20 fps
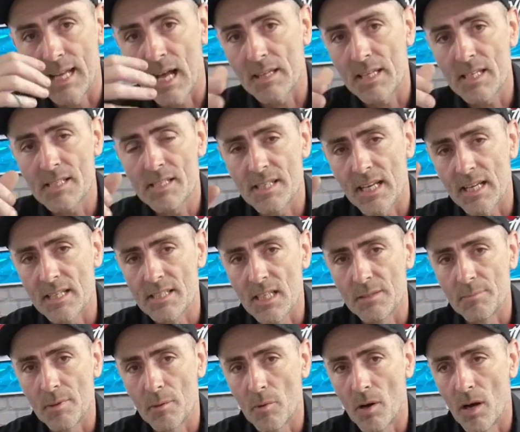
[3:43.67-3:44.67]
now this
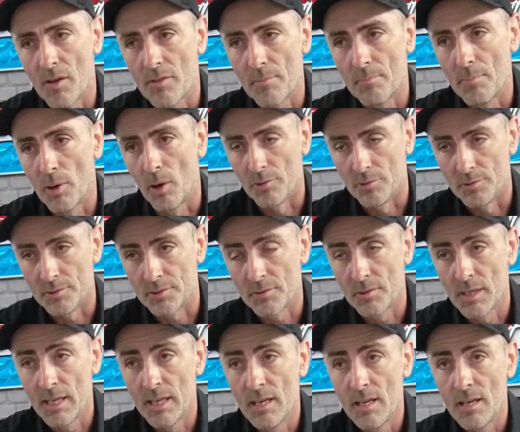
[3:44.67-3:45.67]
thing's going to be worth a
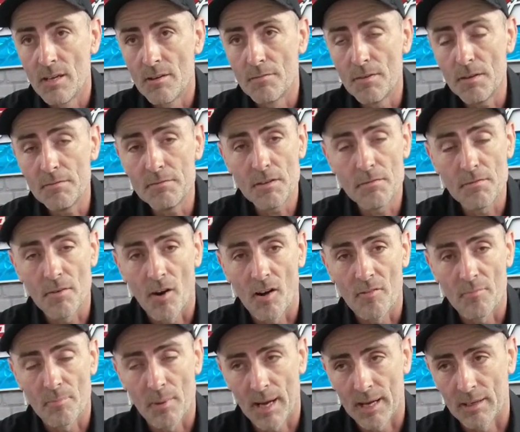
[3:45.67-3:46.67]
punt.
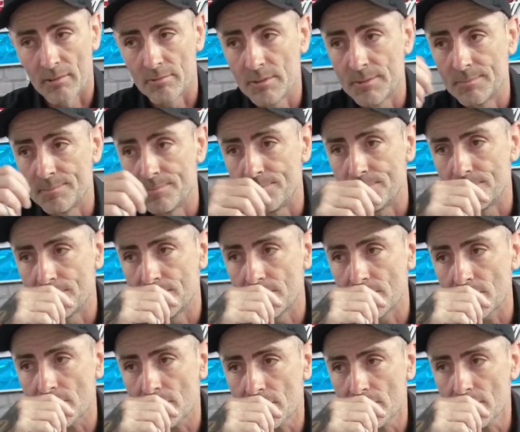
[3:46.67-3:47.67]
£55.
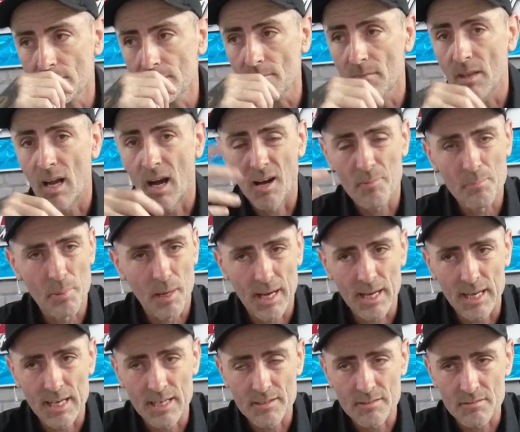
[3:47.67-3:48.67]
I
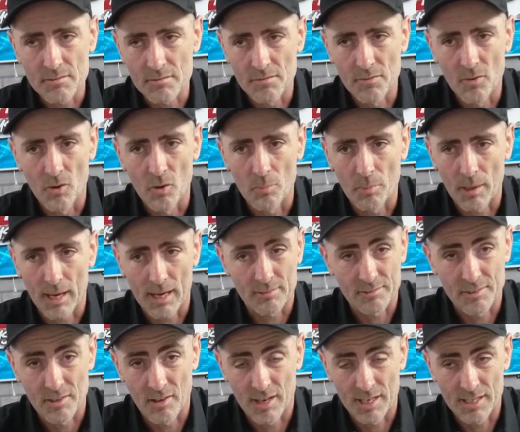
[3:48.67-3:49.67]
paid
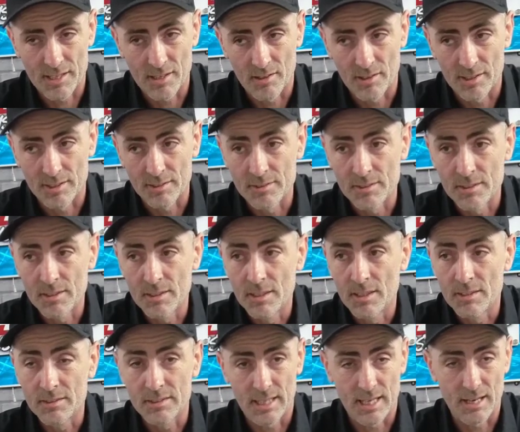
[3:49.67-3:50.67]
£4.99
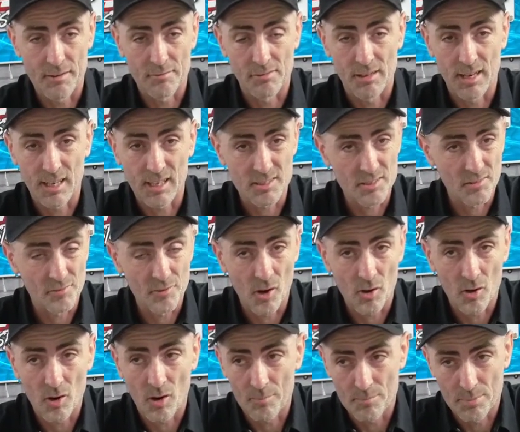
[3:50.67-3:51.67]
delivery because I've
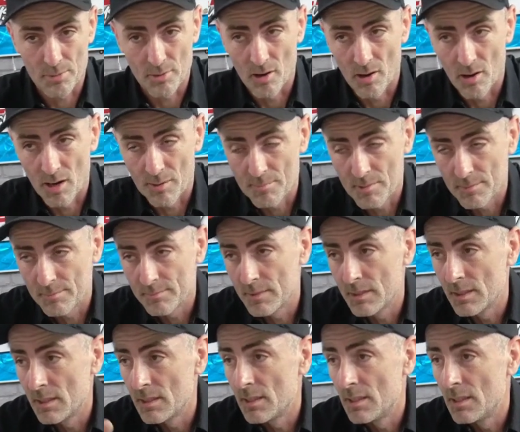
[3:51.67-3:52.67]
not got Prime.
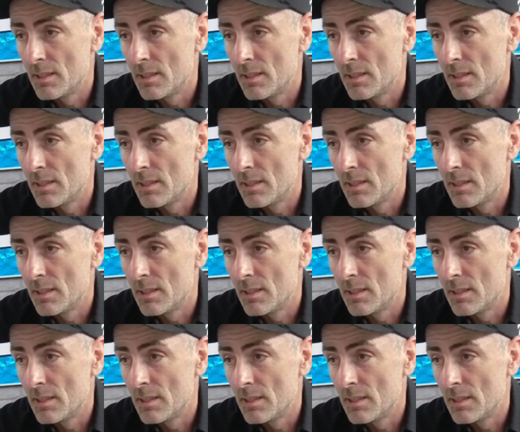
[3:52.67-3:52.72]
